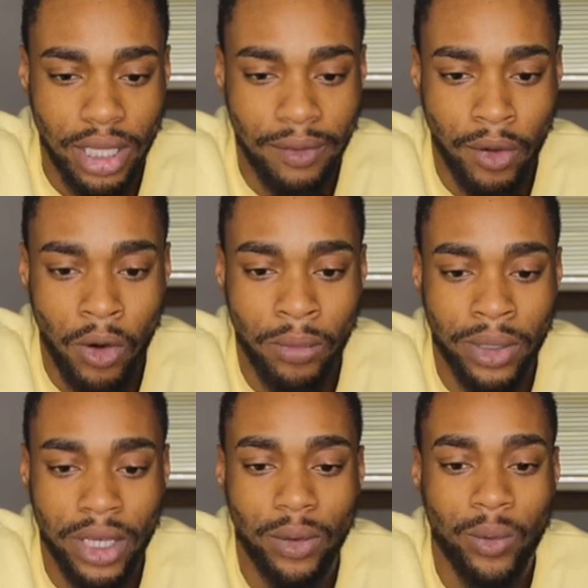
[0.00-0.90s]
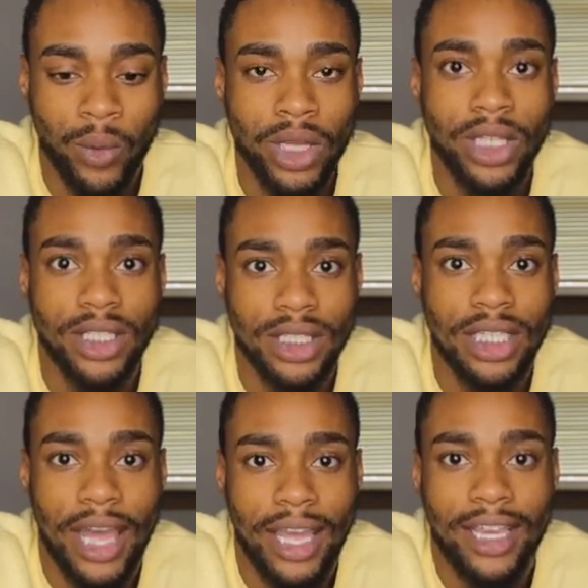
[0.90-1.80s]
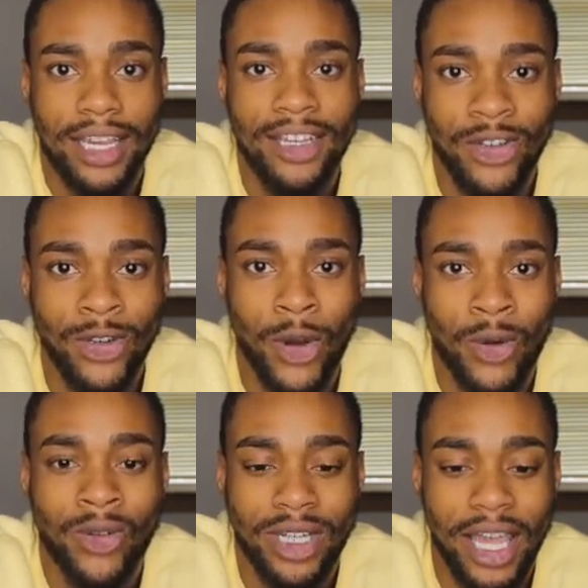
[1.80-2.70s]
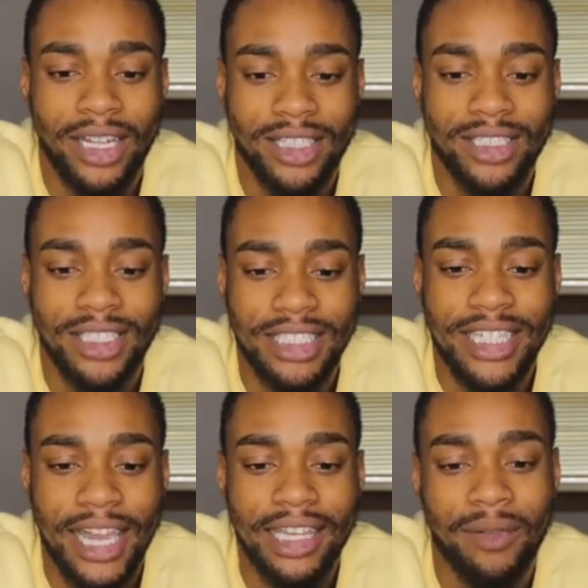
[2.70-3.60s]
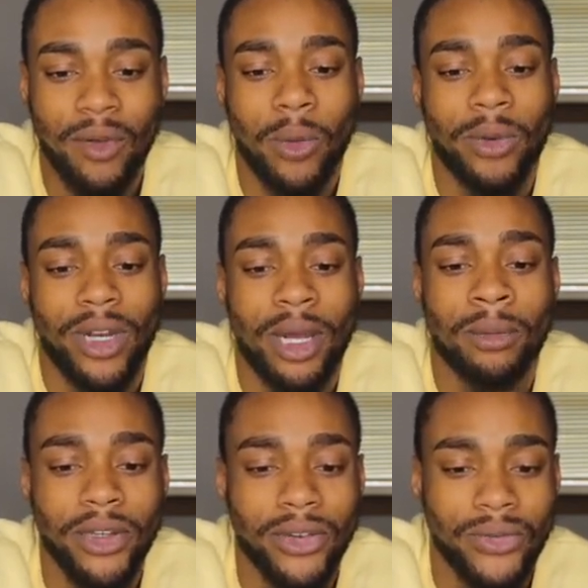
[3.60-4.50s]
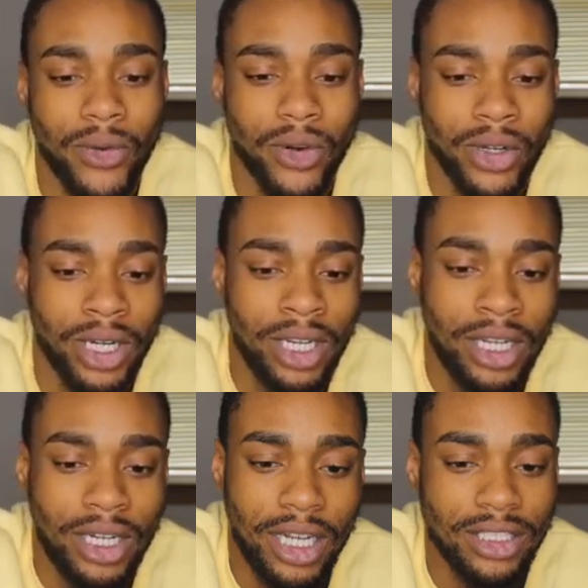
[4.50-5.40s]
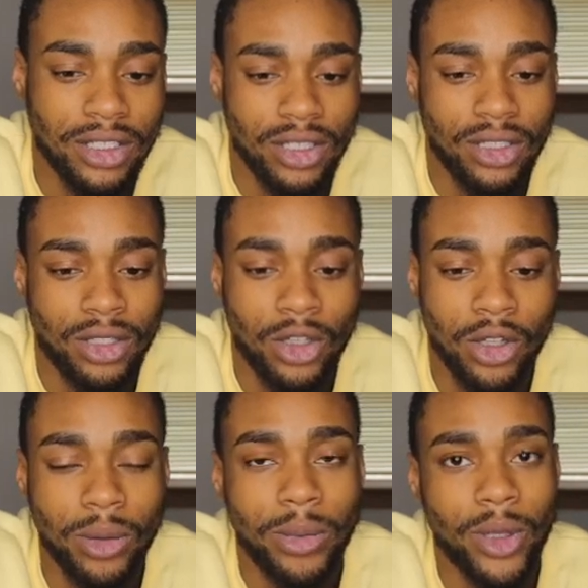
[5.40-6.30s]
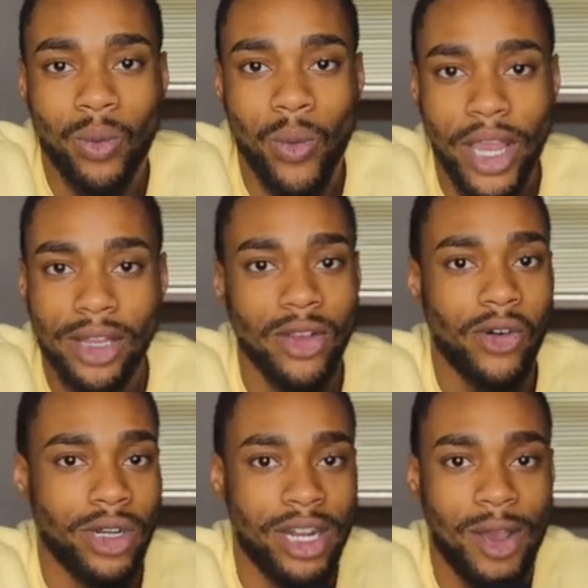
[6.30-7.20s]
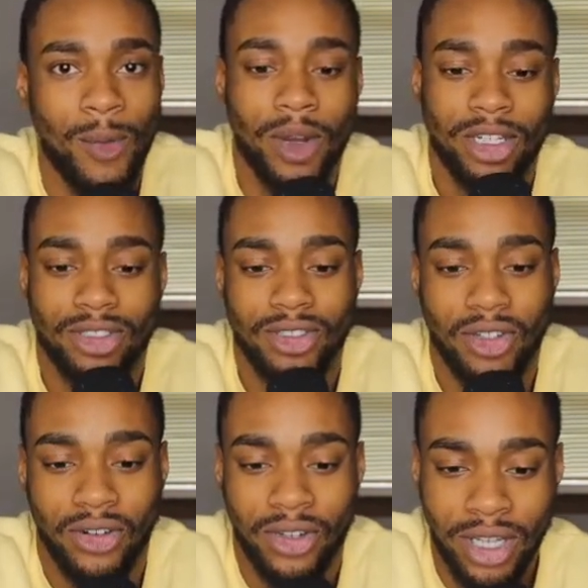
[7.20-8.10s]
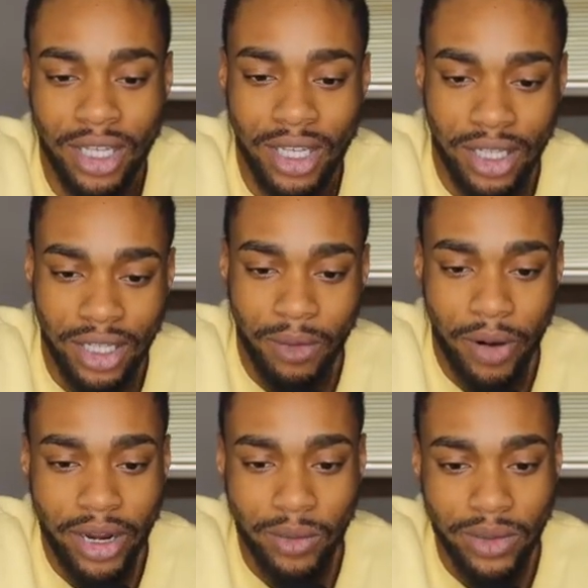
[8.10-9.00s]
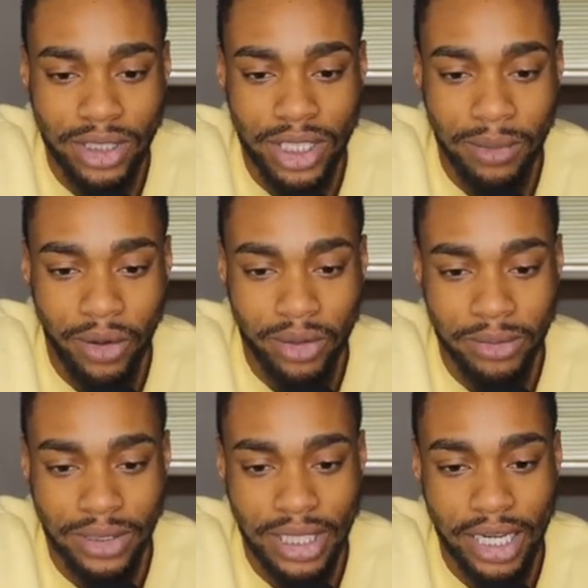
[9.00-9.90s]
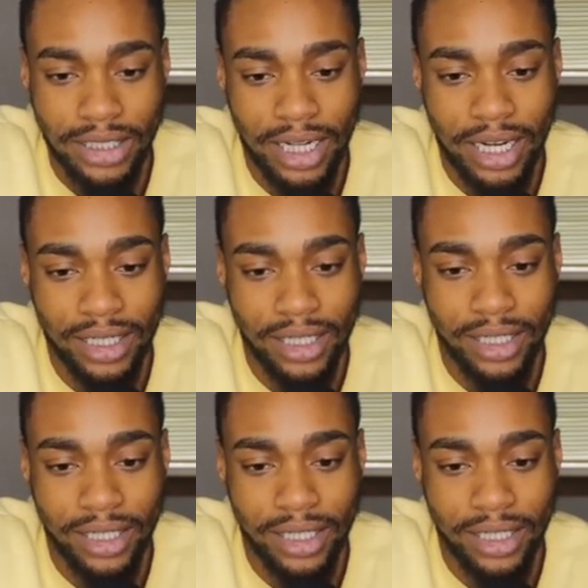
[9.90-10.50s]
lever open get really to, like, you know, that exact level open that I'm looking for. That's a little bit way lower than that one. So, and right here, we just debulking them sides like I